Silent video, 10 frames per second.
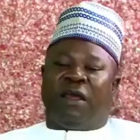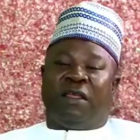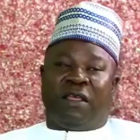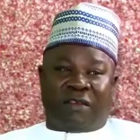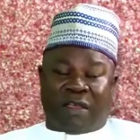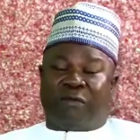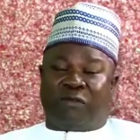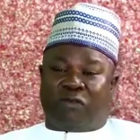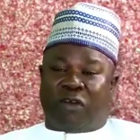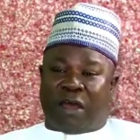some of the
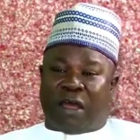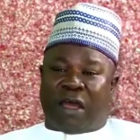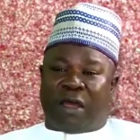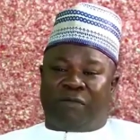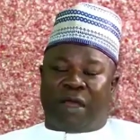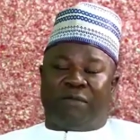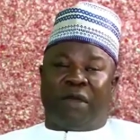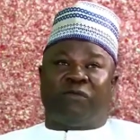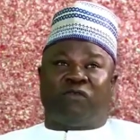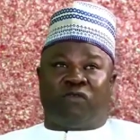basic things like
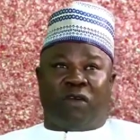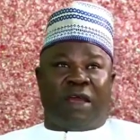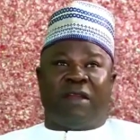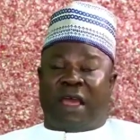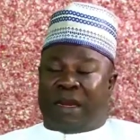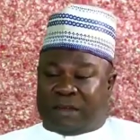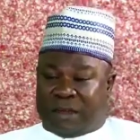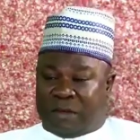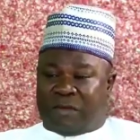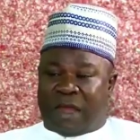waste management
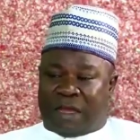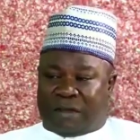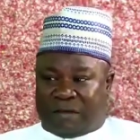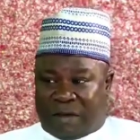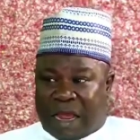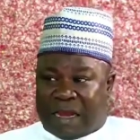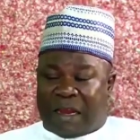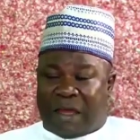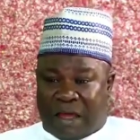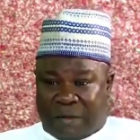uh, it's not
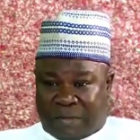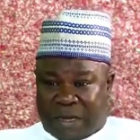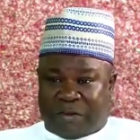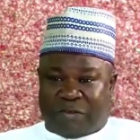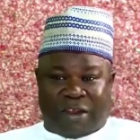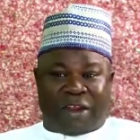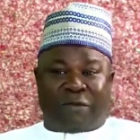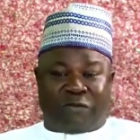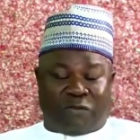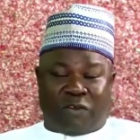KMC is not doing
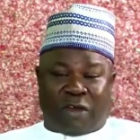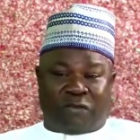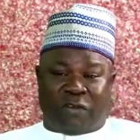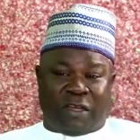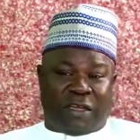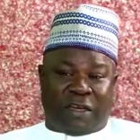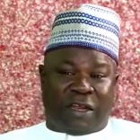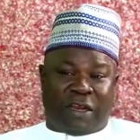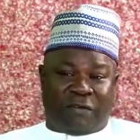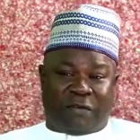very well when it comes to waste
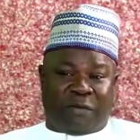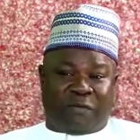management,